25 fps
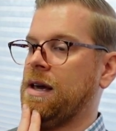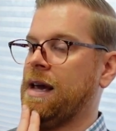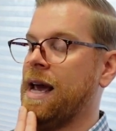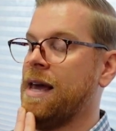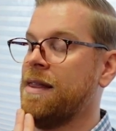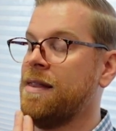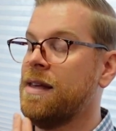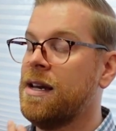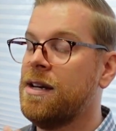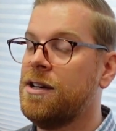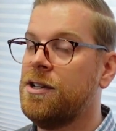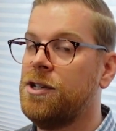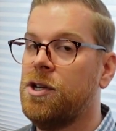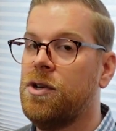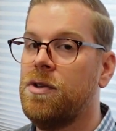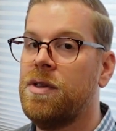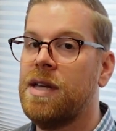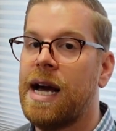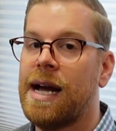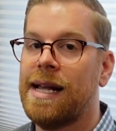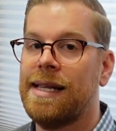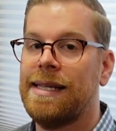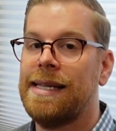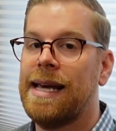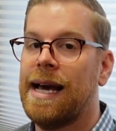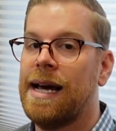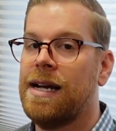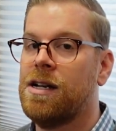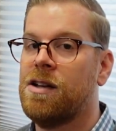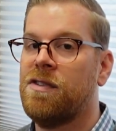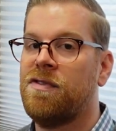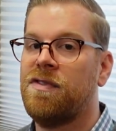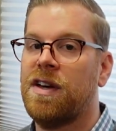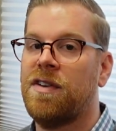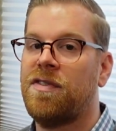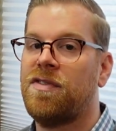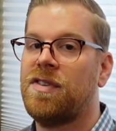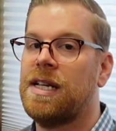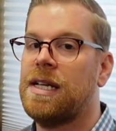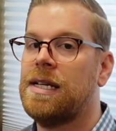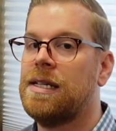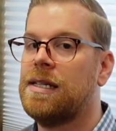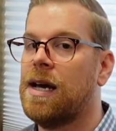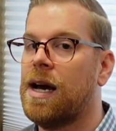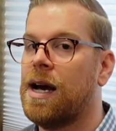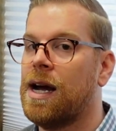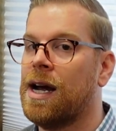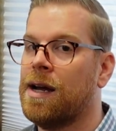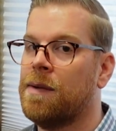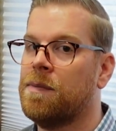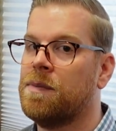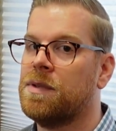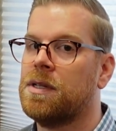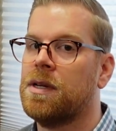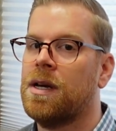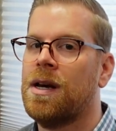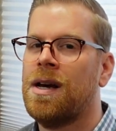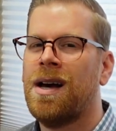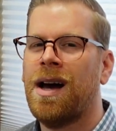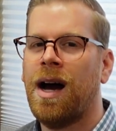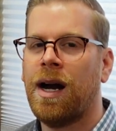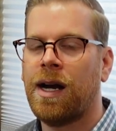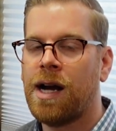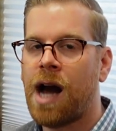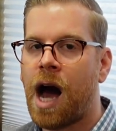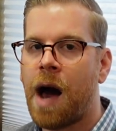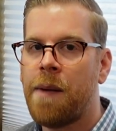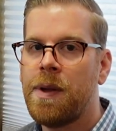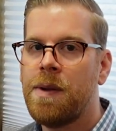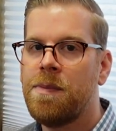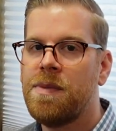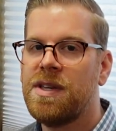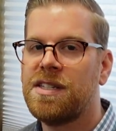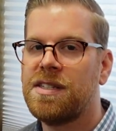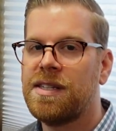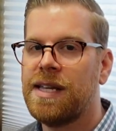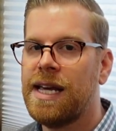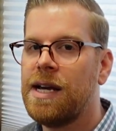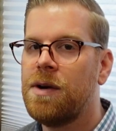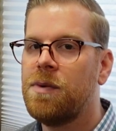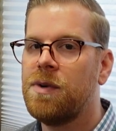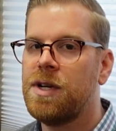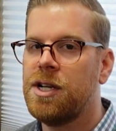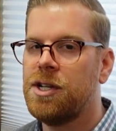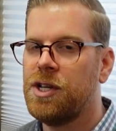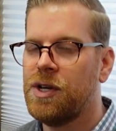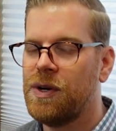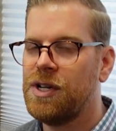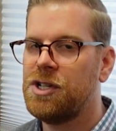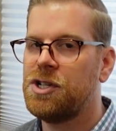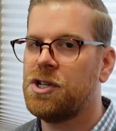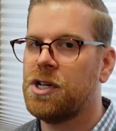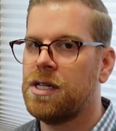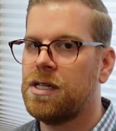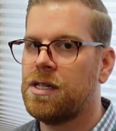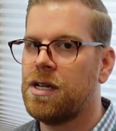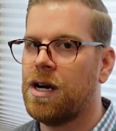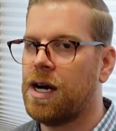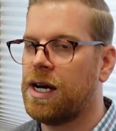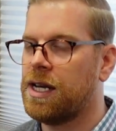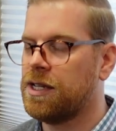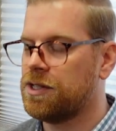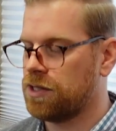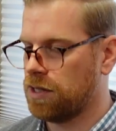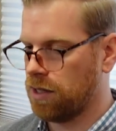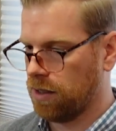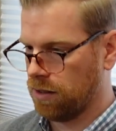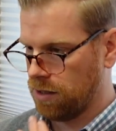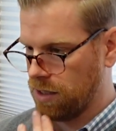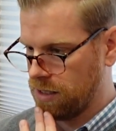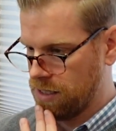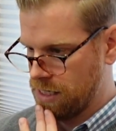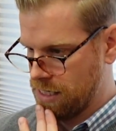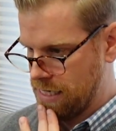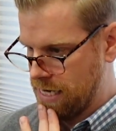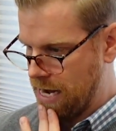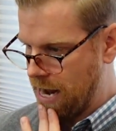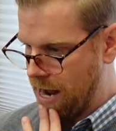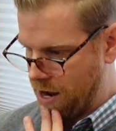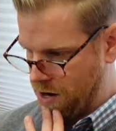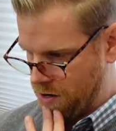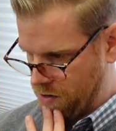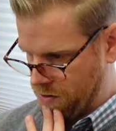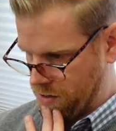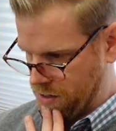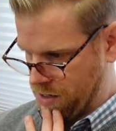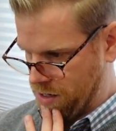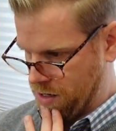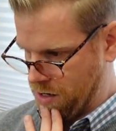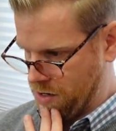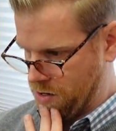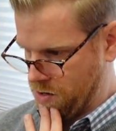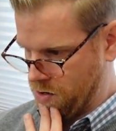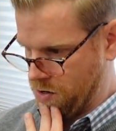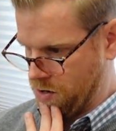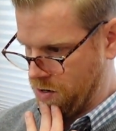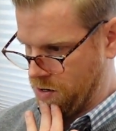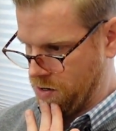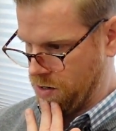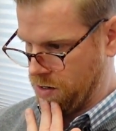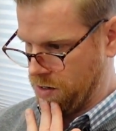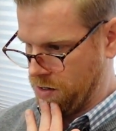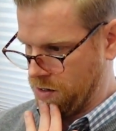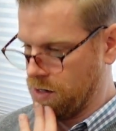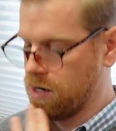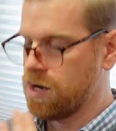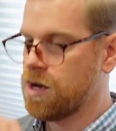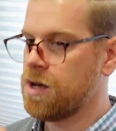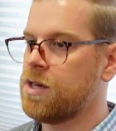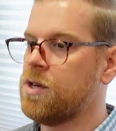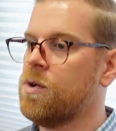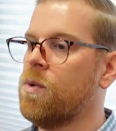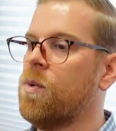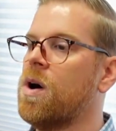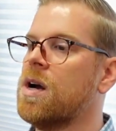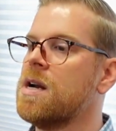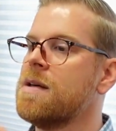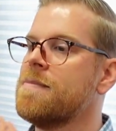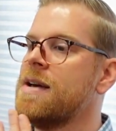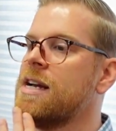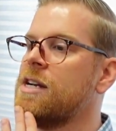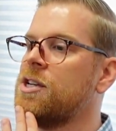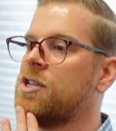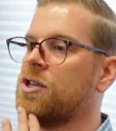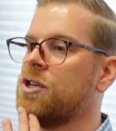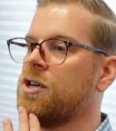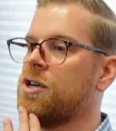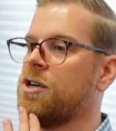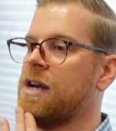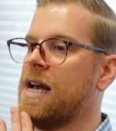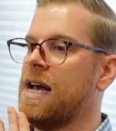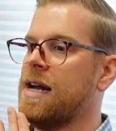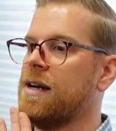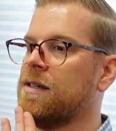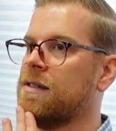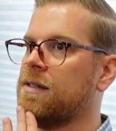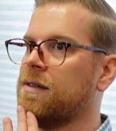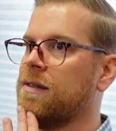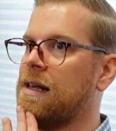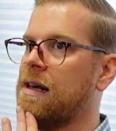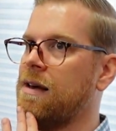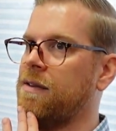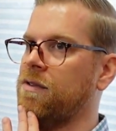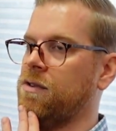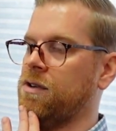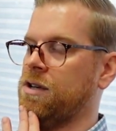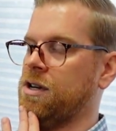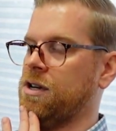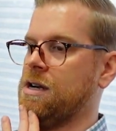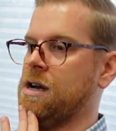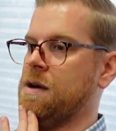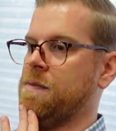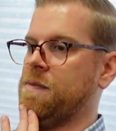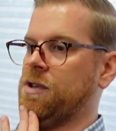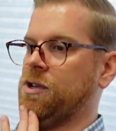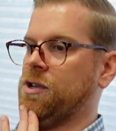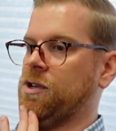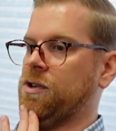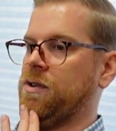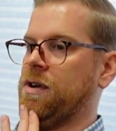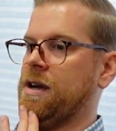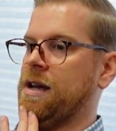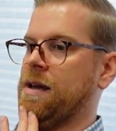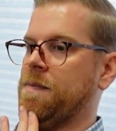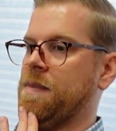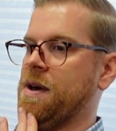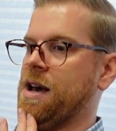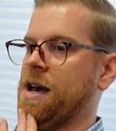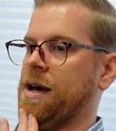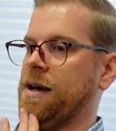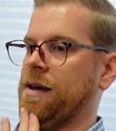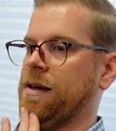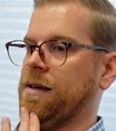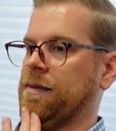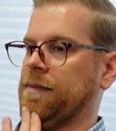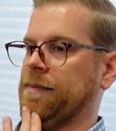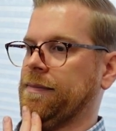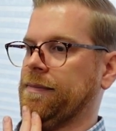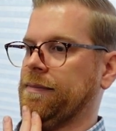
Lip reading: and then do that 10 to 15 times. A common mistake when you do a chin tuck is to look down. You want to make sure your head is level when you're coming straight back.